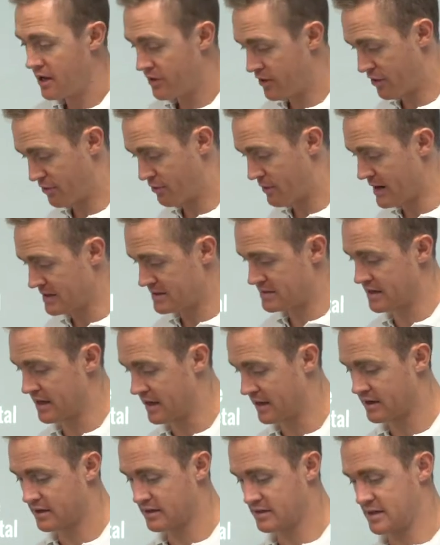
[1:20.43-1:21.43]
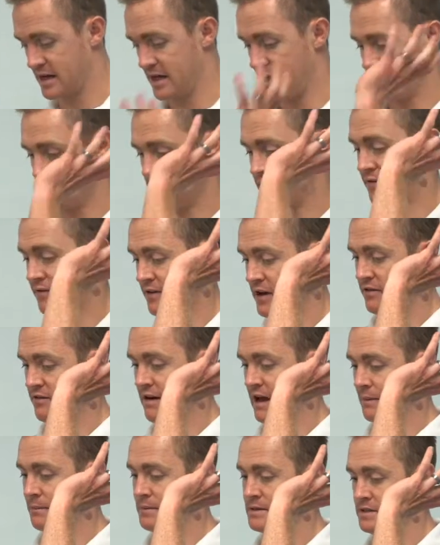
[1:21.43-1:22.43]
the thruster contains the front
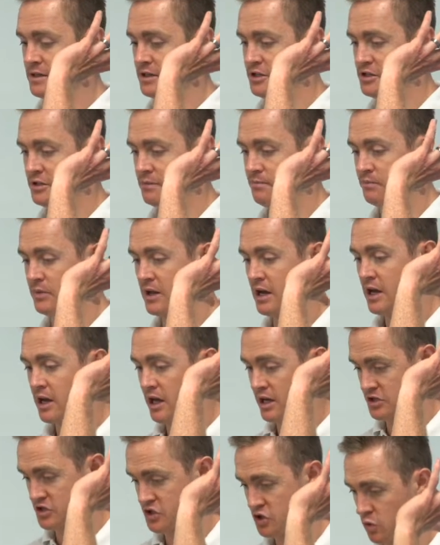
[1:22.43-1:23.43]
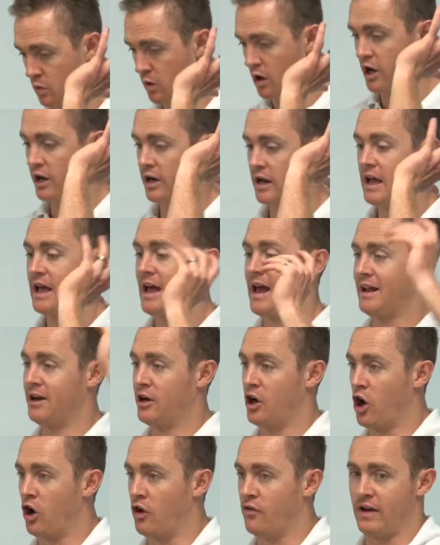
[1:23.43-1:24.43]
rack position, a squat, and
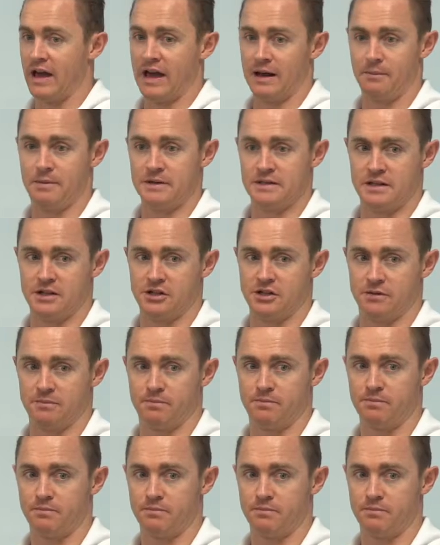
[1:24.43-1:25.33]
an overhead position.